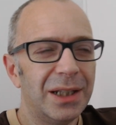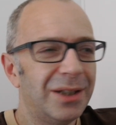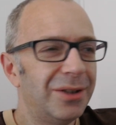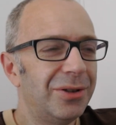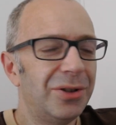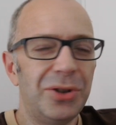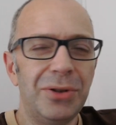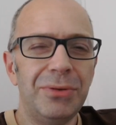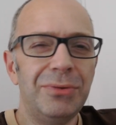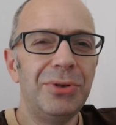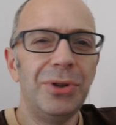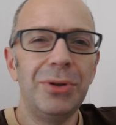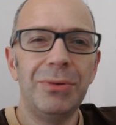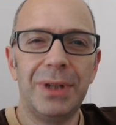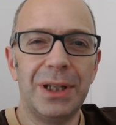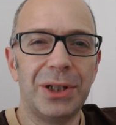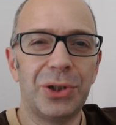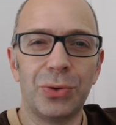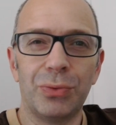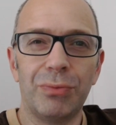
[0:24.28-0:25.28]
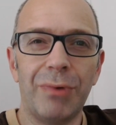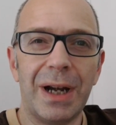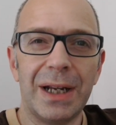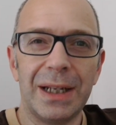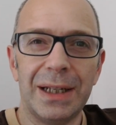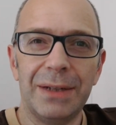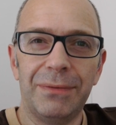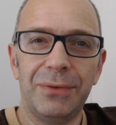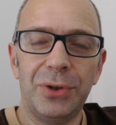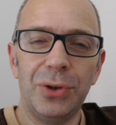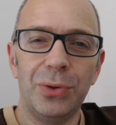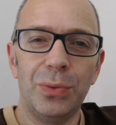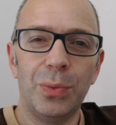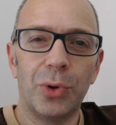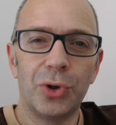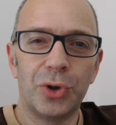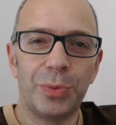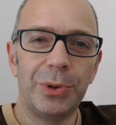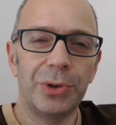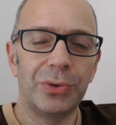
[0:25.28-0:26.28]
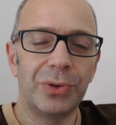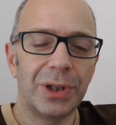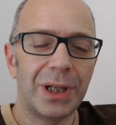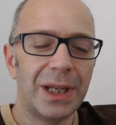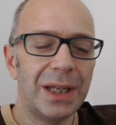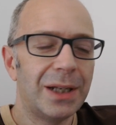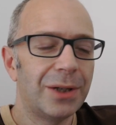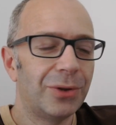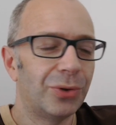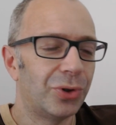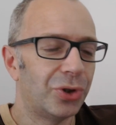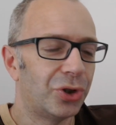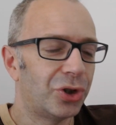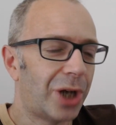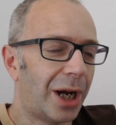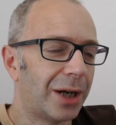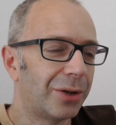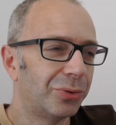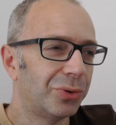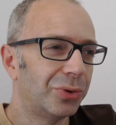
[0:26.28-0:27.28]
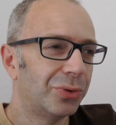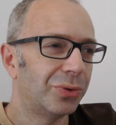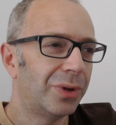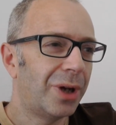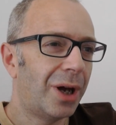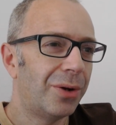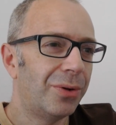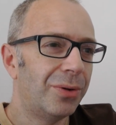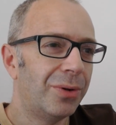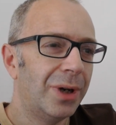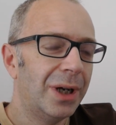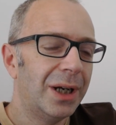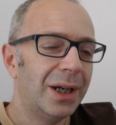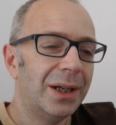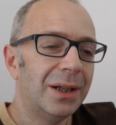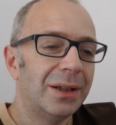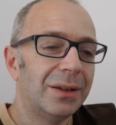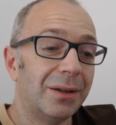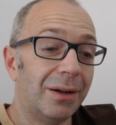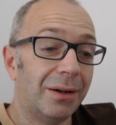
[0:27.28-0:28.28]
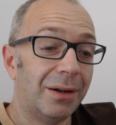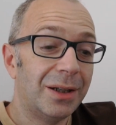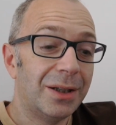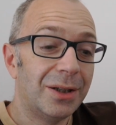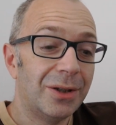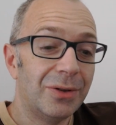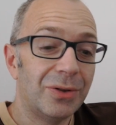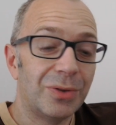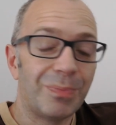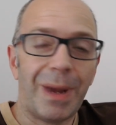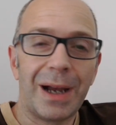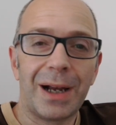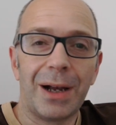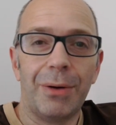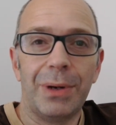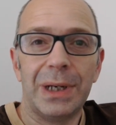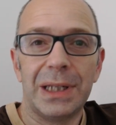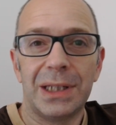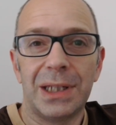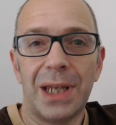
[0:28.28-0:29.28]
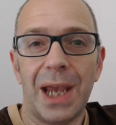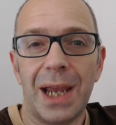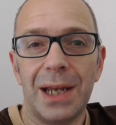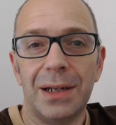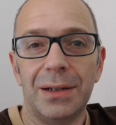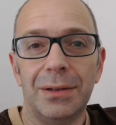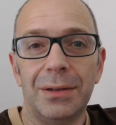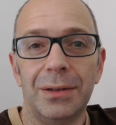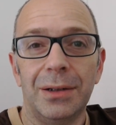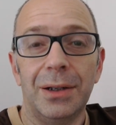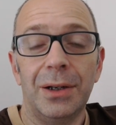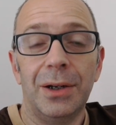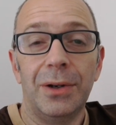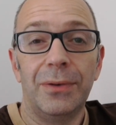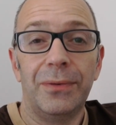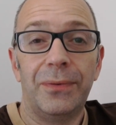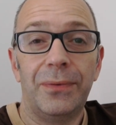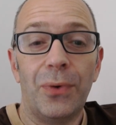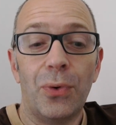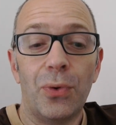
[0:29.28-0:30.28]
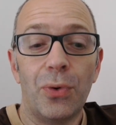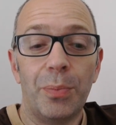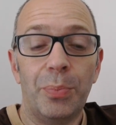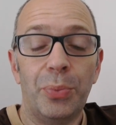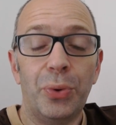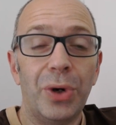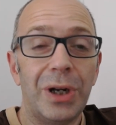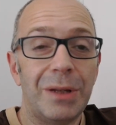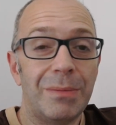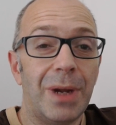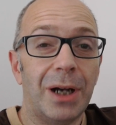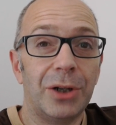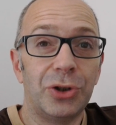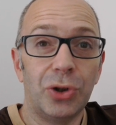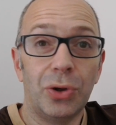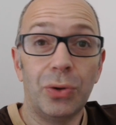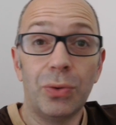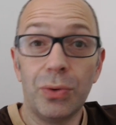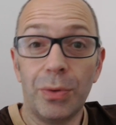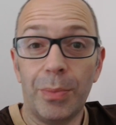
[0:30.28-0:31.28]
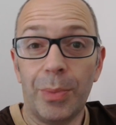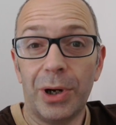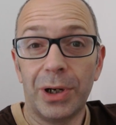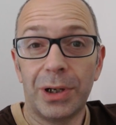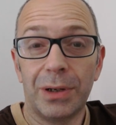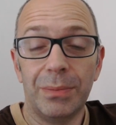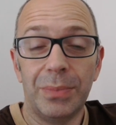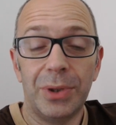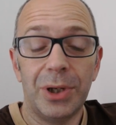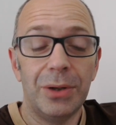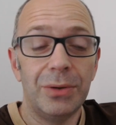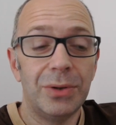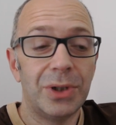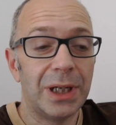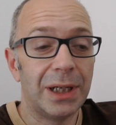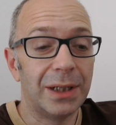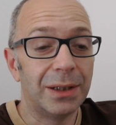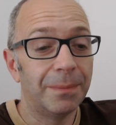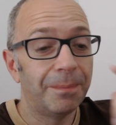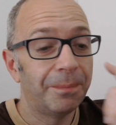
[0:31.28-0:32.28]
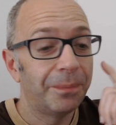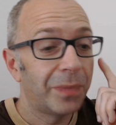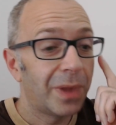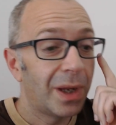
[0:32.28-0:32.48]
You knew this already. If you watch me on the GeekVloggz channel, you'll know that I use macOS 10 for pretty much all of my computing.